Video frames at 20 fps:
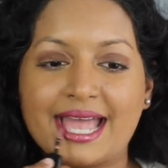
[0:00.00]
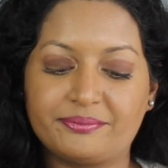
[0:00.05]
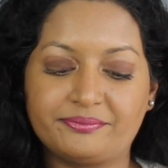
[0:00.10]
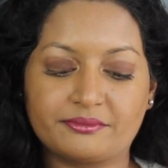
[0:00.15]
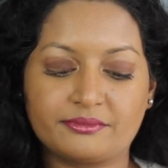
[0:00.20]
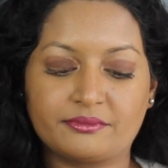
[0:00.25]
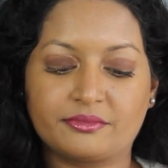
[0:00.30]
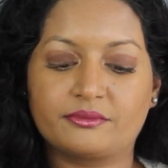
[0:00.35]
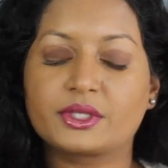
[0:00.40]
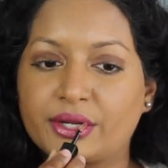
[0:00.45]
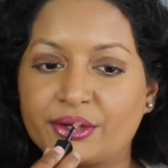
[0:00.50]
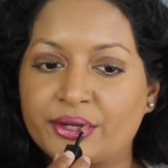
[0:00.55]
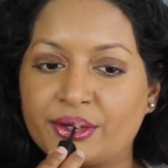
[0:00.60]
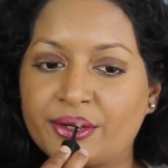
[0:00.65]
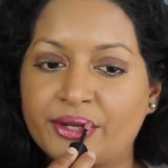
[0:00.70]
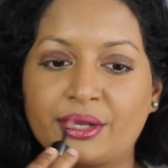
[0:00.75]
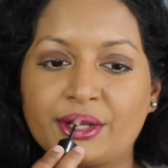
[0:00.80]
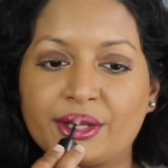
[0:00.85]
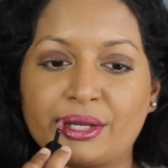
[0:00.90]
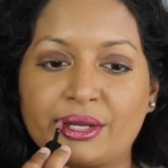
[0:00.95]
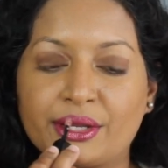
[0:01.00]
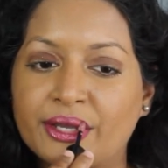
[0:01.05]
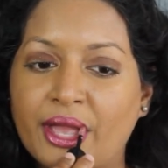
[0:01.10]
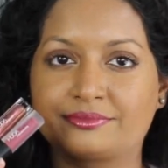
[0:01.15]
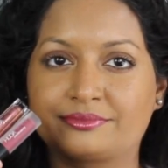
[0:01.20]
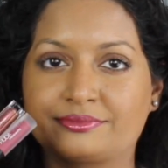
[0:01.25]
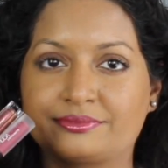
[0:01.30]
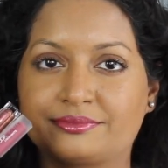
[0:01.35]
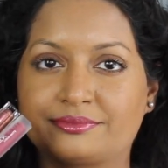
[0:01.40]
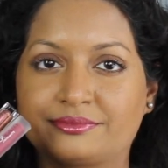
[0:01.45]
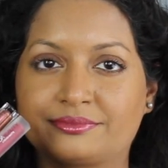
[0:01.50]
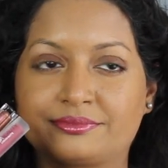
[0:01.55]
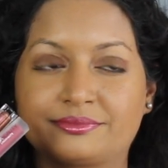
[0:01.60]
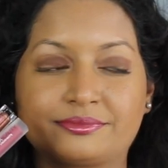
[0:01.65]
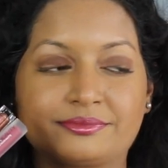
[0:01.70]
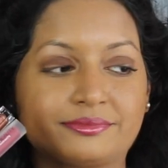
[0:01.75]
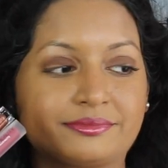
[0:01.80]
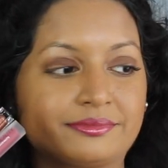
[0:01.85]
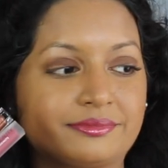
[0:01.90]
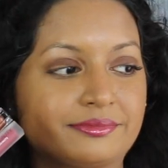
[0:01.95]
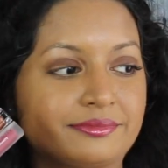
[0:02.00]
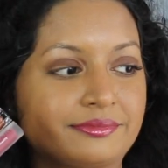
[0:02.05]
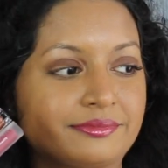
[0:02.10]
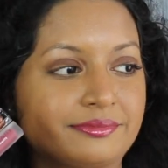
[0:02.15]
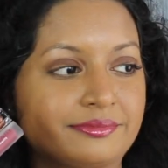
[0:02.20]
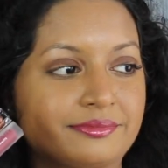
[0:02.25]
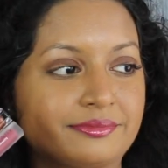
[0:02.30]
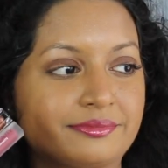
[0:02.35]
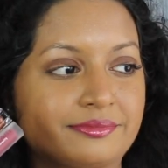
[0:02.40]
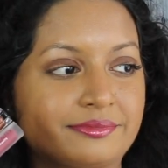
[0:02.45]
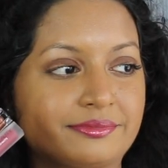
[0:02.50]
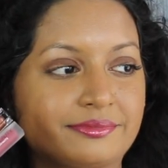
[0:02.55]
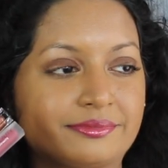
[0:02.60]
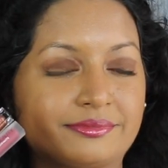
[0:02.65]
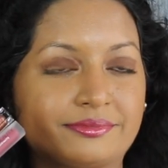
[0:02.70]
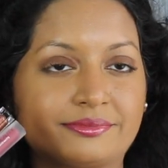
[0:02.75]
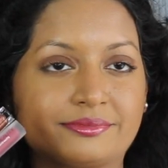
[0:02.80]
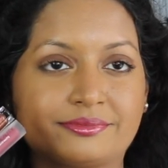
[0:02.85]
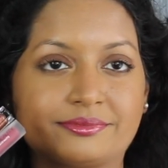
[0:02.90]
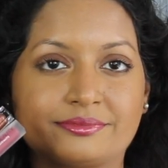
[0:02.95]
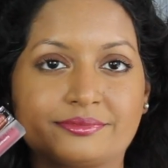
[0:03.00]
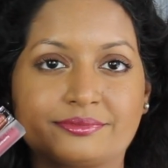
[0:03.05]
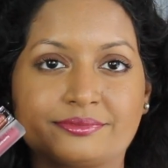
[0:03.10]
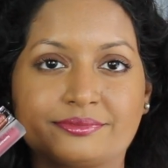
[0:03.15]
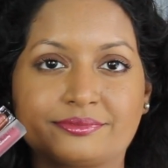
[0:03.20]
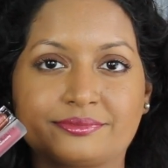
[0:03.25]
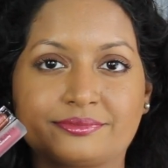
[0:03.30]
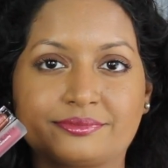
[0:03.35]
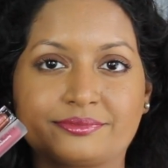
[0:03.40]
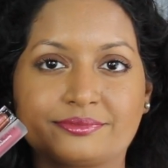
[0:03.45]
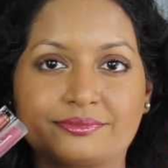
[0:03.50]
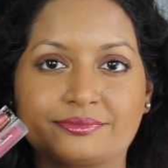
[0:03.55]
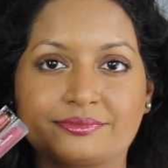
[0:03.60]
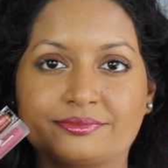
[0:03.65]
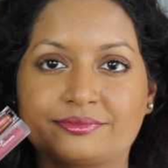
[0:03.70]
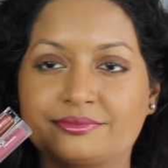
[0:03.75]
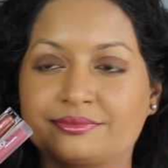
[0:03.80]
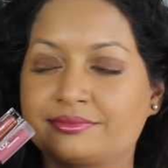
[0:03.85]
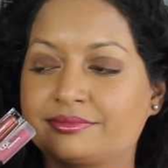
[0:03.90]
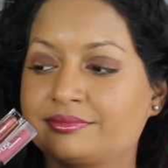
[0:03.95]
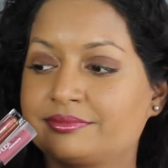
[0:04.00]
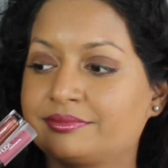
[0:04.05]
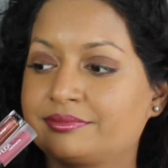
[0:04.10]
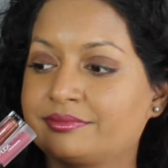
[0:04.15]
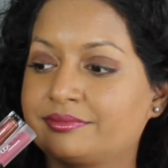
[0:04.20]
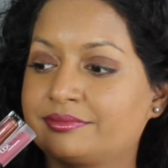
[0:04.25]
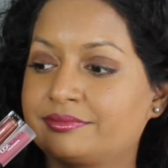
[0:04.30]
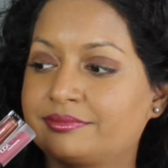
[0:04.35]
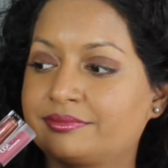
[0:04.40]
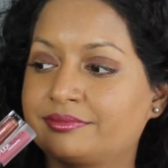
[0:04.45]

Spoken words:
Nothing is said.